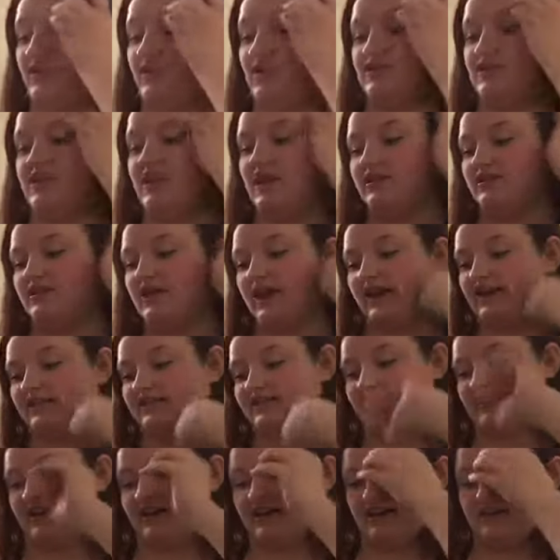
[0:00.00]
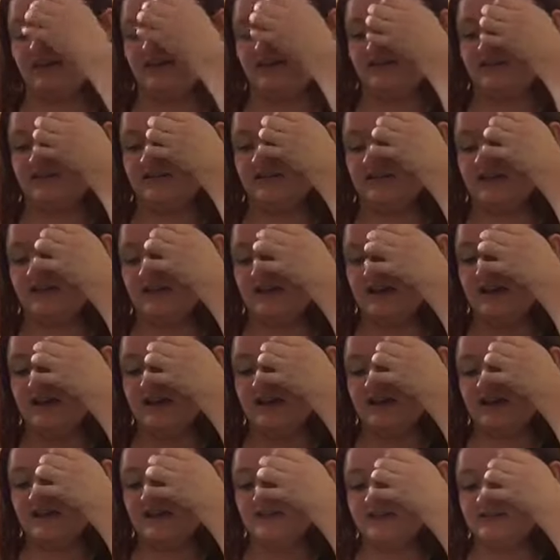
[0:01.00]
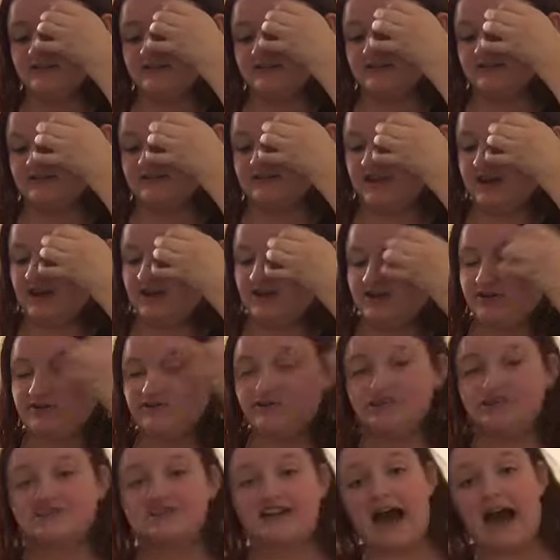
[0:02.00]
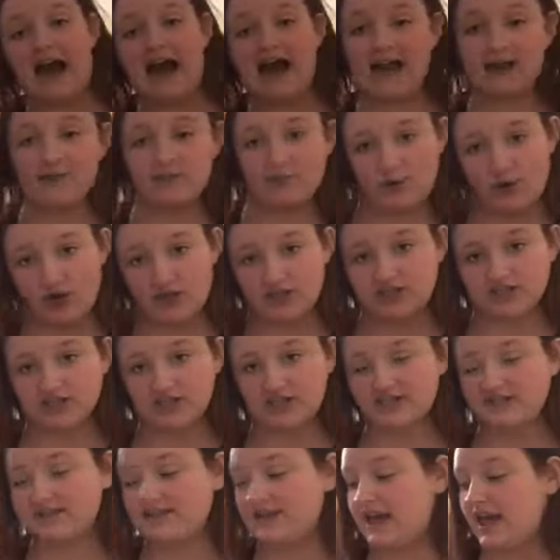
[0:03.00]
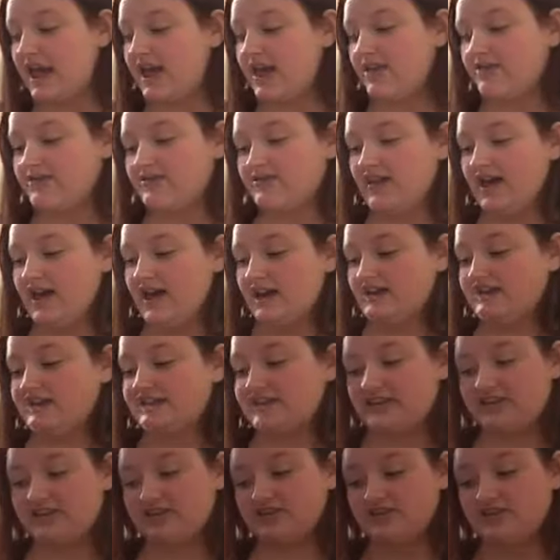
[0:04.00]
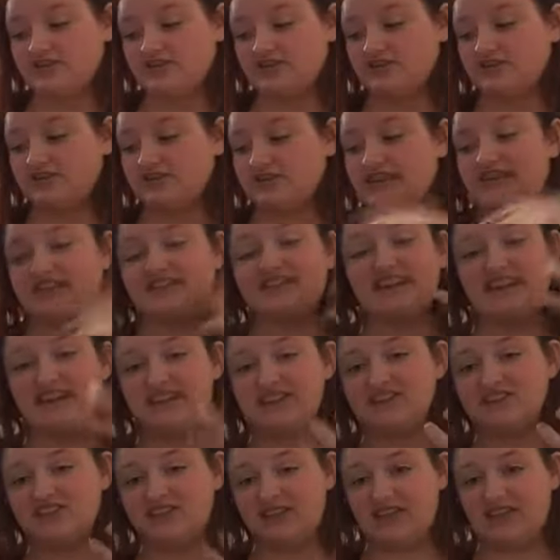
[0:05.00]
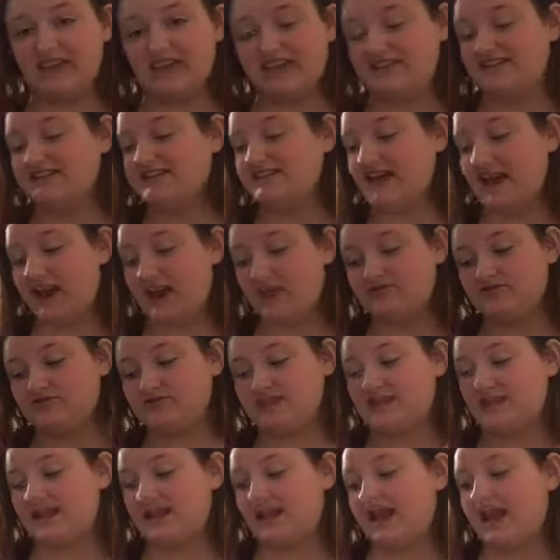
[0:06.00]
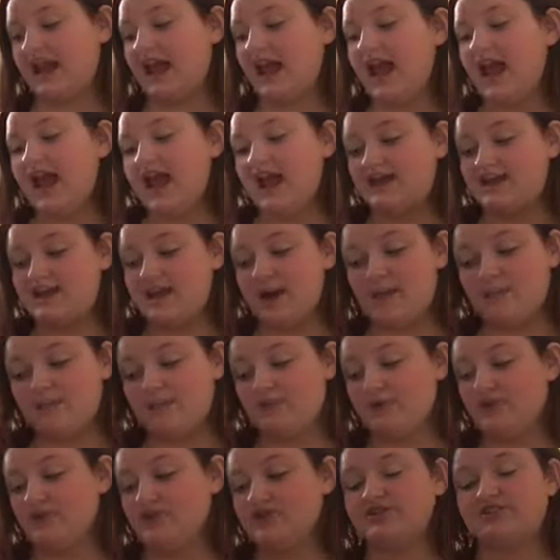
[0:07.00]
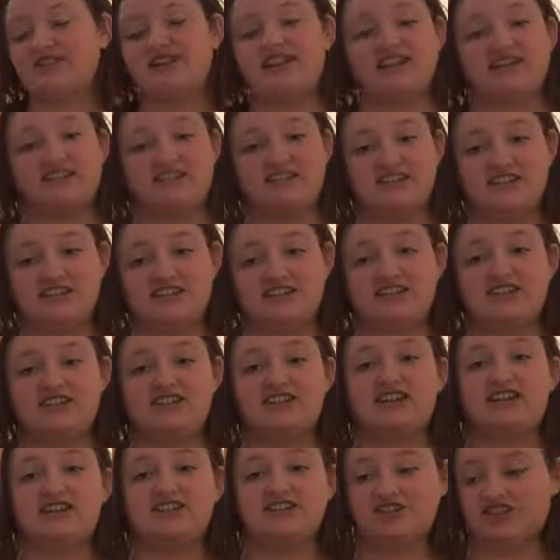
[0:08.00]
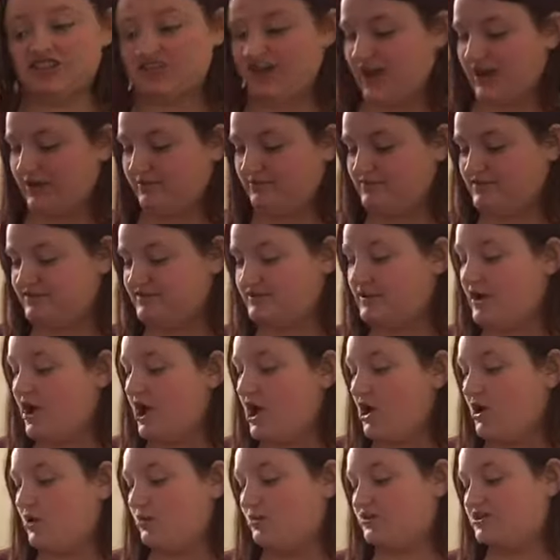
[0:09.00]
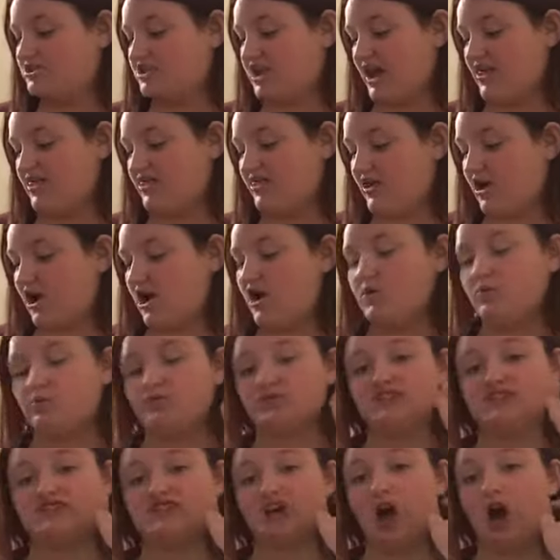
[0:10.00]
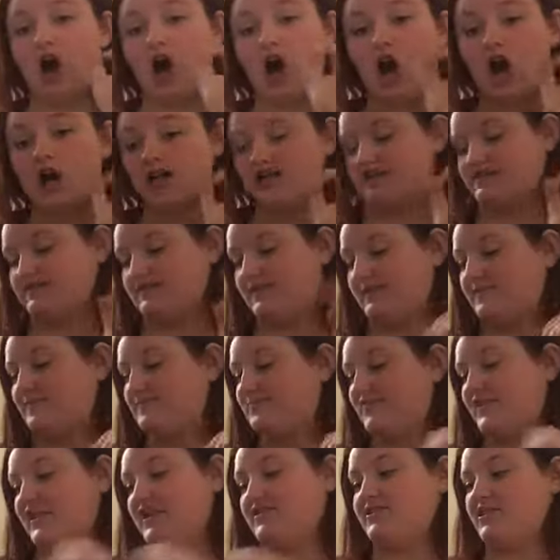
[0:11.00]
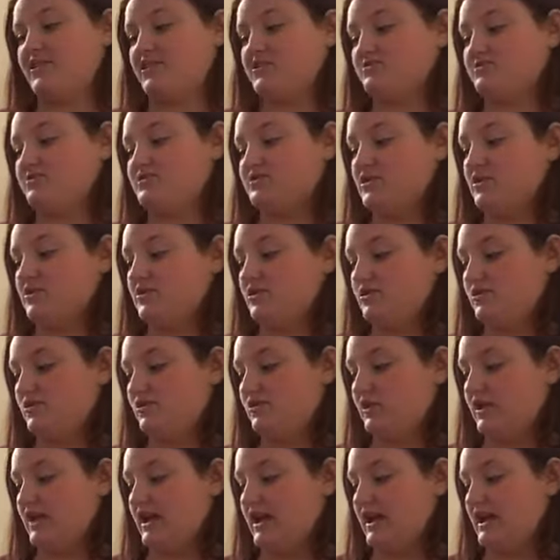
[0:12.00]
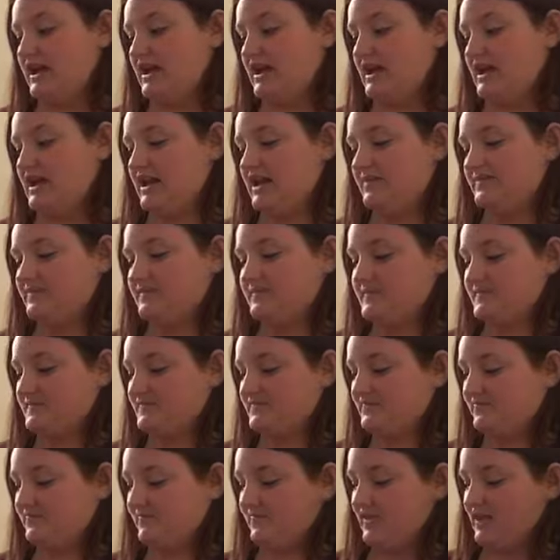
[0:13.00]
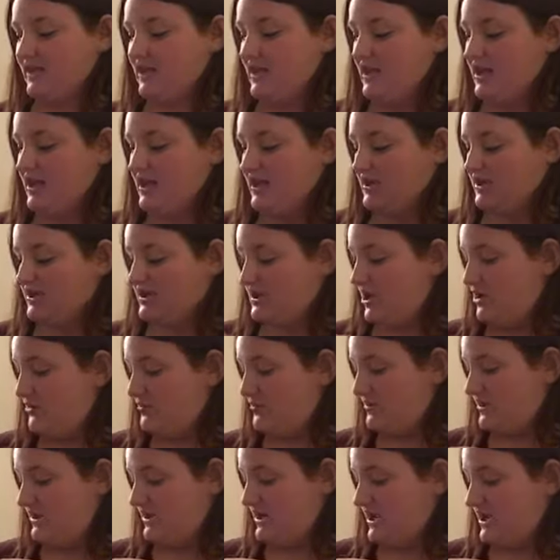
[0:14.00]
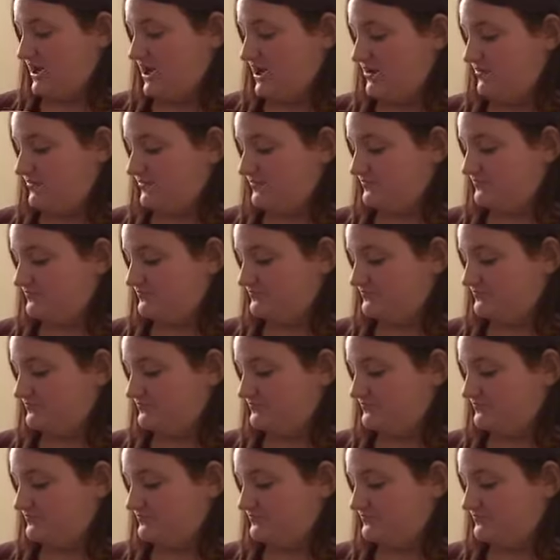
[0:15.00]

are not like the tell you the time watches. They teach the kids counting, numbers, addition, and shapes, which I thought was awesome. I thought it was so cool. And you open it up,